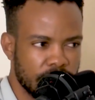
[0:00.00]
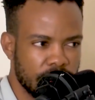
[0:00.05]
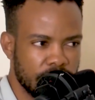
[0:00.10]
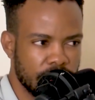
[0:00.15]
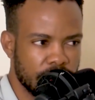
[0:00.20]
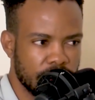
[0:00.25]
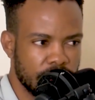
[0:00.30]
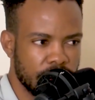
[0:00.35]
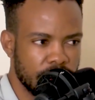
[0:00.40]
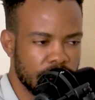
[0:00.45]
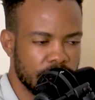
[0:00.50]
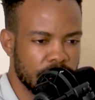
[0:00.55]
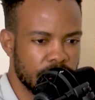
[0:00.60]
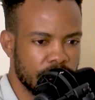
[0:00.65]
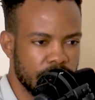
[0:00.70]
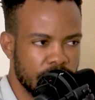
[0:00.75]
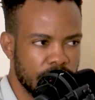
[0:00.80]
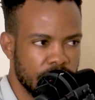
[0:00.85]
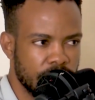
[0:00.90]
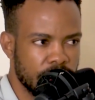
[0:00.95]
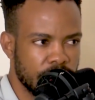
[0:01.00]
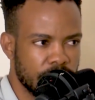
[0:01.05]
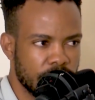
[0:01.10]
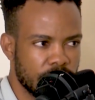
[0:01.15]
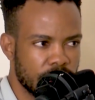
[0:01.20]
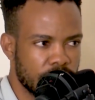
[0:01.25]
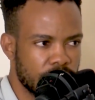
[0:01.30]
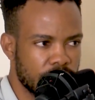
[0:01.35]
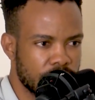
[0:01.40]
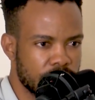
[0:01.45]
and and
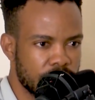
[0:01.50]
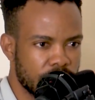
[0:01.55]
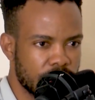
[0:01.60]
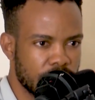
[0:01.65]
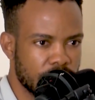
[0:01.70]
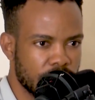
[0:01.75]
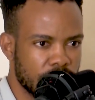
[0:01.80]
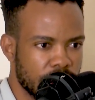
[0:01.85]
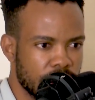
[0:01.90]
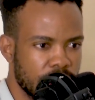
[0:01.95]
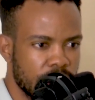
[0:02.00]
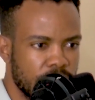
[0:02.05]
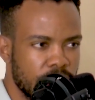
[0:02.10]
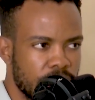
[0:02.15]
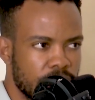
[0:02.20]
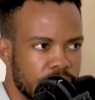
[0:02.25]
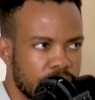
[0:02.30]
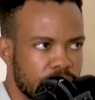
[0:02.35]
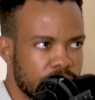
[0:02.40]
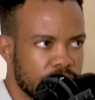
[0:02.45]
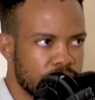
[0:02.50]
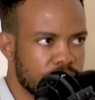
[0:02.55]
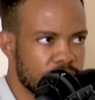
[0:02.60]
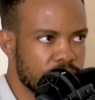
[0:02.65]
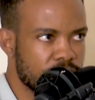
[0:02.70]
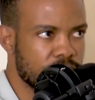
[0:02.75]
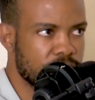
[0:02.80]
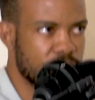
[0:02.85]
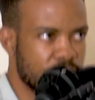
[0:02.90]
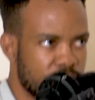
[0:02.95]
yeah, things like that.
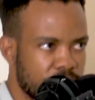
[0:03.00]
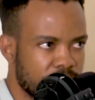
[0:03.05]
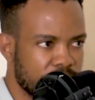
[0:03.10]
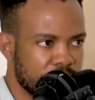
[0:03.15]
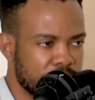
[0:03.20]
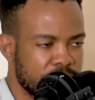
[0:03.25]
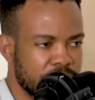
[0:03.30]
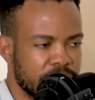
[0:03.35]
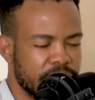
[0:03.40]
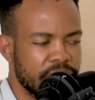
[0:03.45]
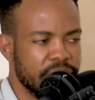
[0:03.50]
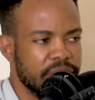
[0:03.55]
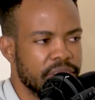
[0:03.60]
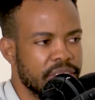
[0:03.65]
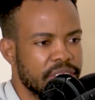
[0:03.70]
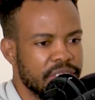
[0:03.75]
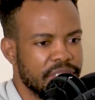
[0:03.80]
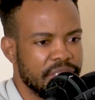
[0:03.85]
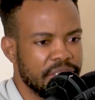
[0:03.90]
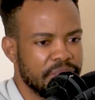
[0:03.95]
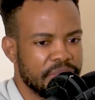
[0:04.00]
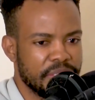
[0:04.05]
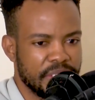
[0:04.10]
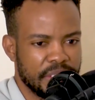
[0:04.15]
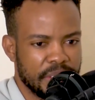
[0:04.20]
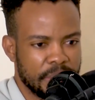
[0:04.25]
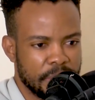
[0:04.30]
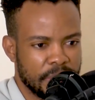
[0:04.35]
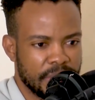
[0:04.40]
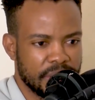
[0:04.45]
Because mm-hmm. mm -hmm. uh, if
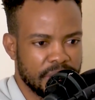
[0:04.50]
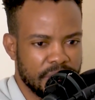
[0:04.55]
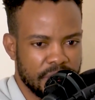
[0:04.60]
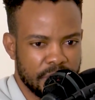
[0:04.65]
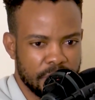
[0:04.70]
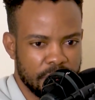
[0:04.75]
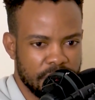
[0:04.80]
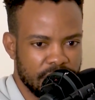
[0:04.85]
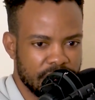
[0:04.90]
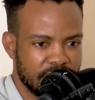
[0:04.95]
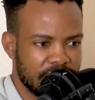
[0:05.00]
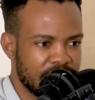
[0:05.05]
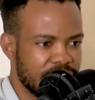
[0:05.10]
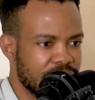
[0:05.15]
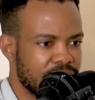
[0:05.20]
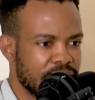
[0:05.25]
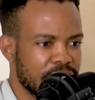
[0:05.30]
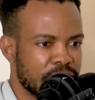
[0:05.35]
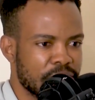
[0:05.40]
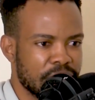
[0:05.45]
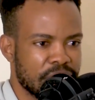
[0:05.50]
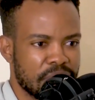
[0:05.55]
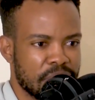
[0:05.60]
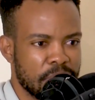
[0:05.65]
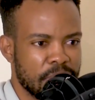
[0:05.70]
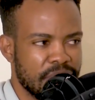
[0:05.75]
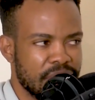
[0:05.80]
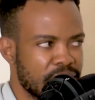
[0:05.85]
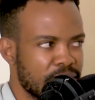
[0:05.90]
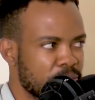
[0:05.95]
anybody noticed, I start when and
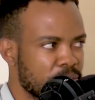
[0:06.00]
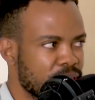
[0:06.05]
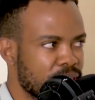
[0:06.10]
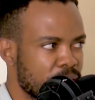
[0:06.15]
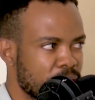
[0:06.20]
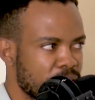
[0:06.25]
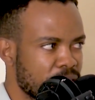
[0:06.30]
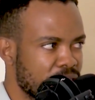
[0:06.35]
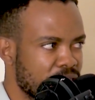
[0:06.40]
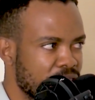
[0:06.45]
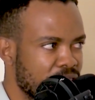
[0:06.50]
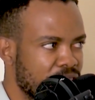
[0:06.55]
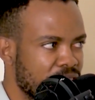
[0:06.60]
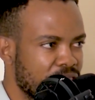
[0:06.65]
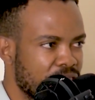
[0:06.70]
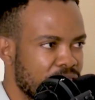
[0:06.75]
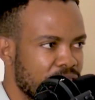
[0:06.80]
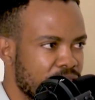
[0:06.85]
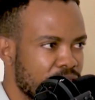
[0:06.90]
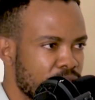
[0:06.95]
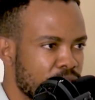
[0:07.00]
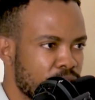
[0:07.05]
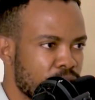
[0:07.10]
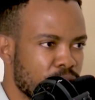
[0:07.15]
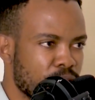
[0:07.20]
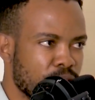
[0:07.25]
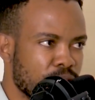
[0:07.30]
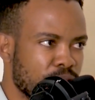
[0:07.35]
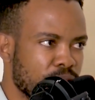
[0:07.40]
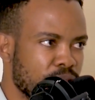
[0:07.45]
speak sometimes. Mm -hmm.
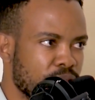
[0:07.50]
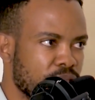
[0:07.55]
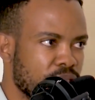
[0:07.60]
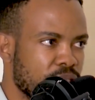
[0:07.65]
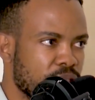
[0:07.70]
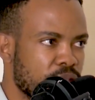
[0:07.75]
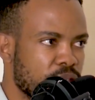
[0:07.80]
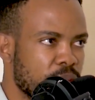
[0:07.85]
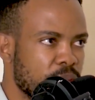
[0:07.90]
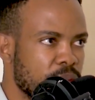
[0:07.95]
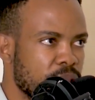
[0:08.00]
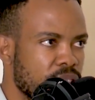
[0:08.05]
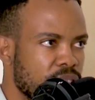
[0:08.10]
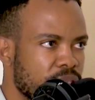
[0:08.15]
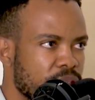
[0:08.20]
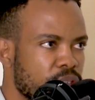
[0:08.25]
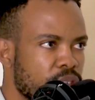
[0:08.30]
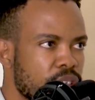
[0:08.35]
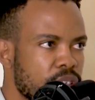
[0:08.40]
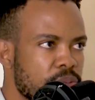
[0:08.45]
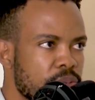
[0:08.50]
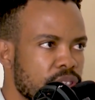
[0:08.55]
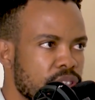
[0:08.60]
So for me, I've always